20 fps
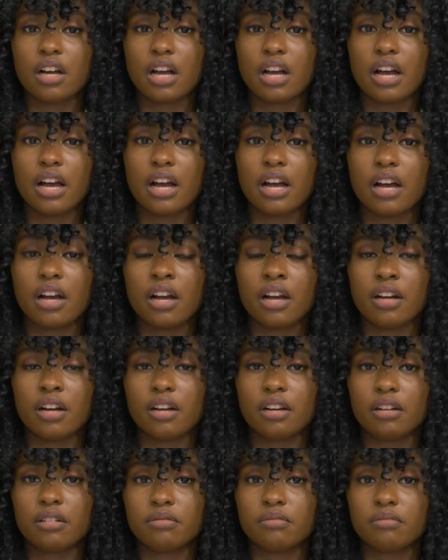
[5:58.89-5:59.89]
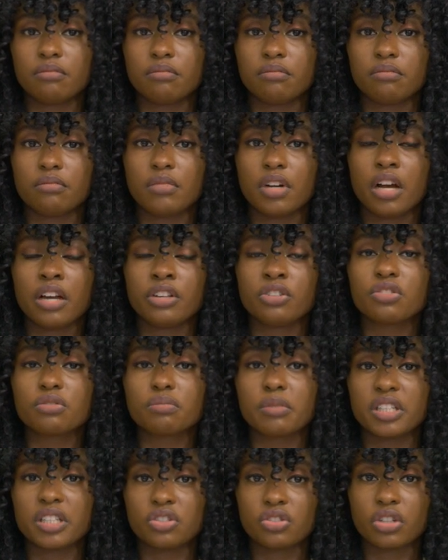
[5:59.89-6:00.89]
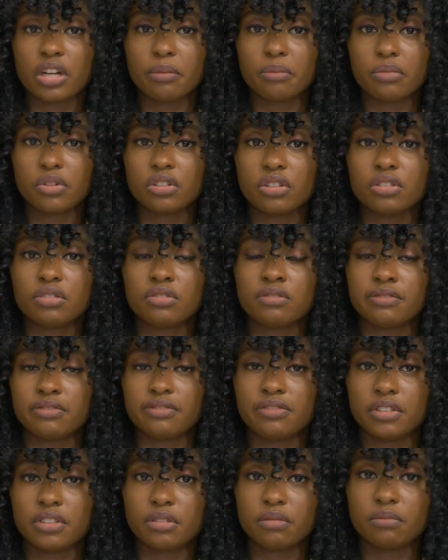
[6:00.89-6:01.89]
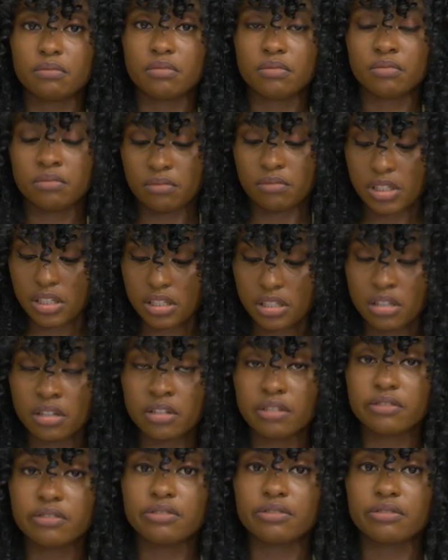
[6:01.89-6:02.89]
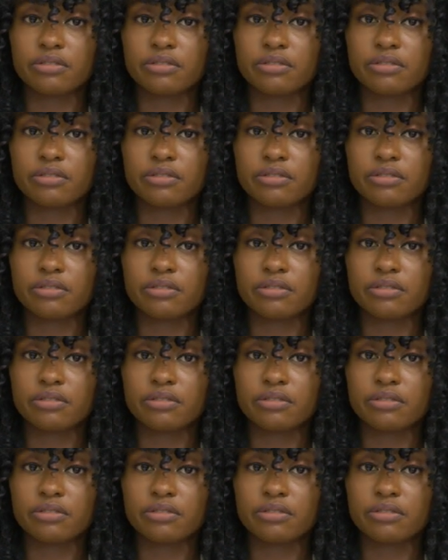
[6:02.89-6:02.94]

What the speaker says: I use my tripod to film myself